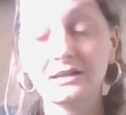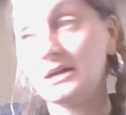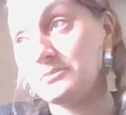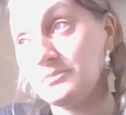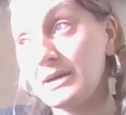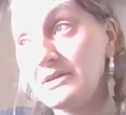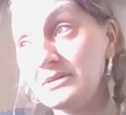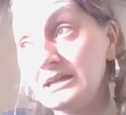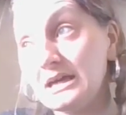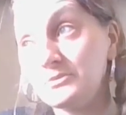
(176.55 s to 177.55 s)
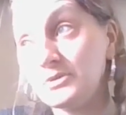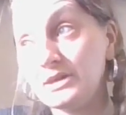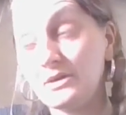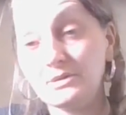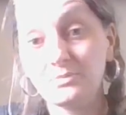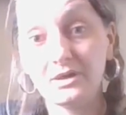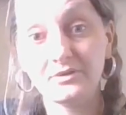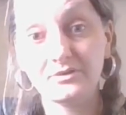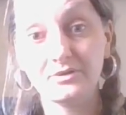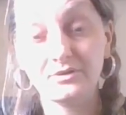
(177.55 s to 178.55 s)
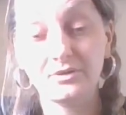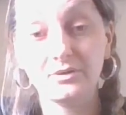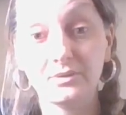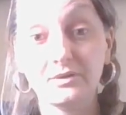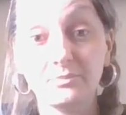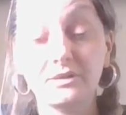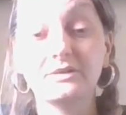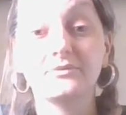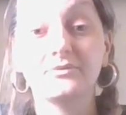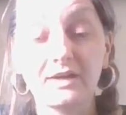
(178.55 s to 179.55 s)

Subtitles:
And I'm apparently not the only person who has been